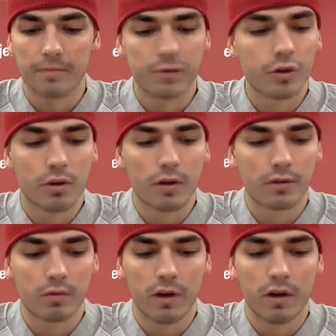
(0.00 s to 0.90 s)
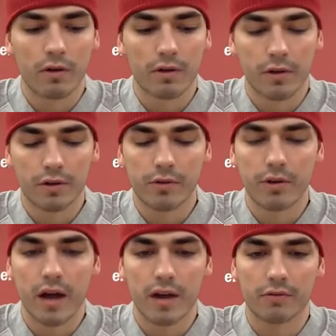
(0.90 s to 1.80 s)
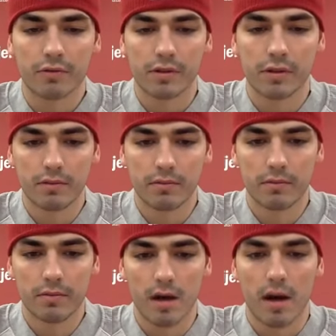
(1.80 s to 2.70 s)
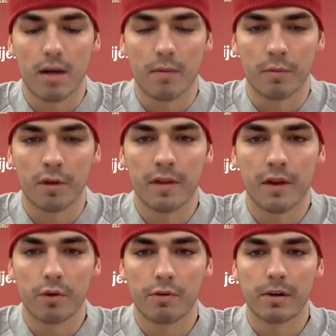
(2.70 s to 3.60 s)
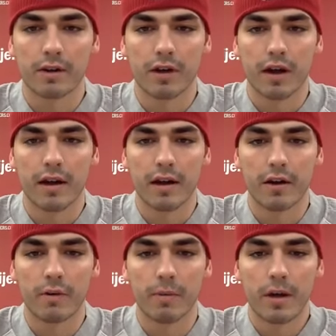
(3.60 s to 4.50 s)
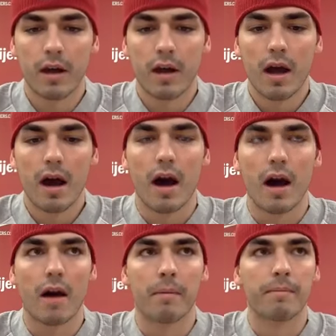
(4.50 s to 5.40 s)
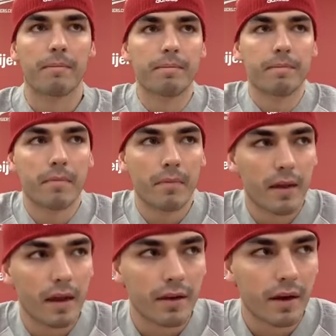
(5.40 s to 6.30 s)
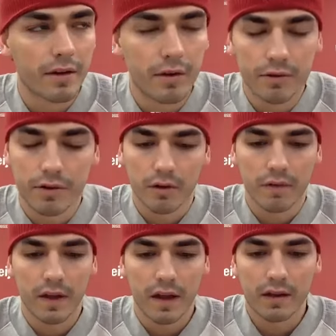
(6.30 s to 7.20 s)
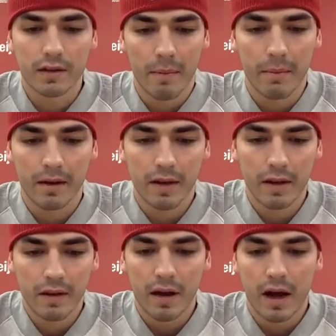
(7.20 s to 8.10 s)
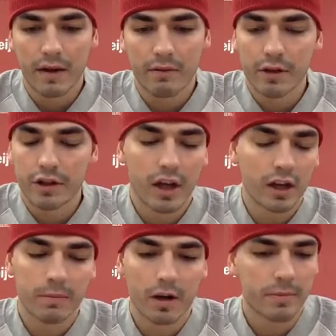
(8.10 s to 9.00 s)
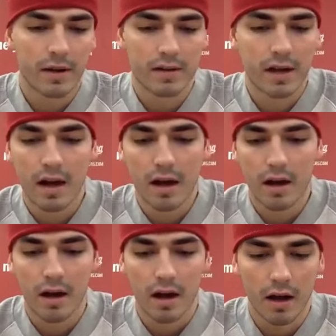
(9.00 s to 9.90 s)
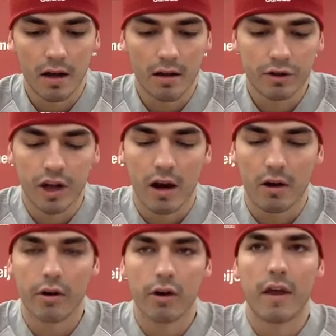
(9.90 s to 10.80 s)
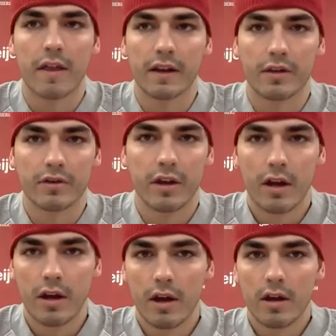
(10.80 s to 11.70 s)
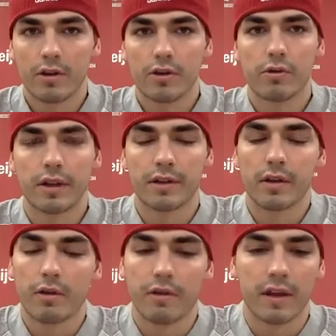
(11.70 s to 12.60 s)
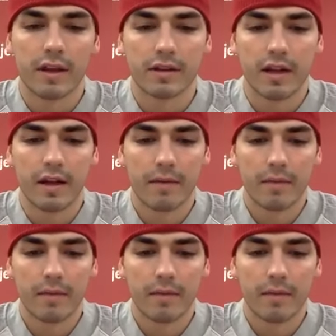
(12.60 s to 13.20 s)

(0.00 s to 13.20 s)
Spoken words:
Jordy as well, those two guys really were in there with me trying to help and do certain things. I mean, I didn't really change much of my shot at all. I think just doing like the little things that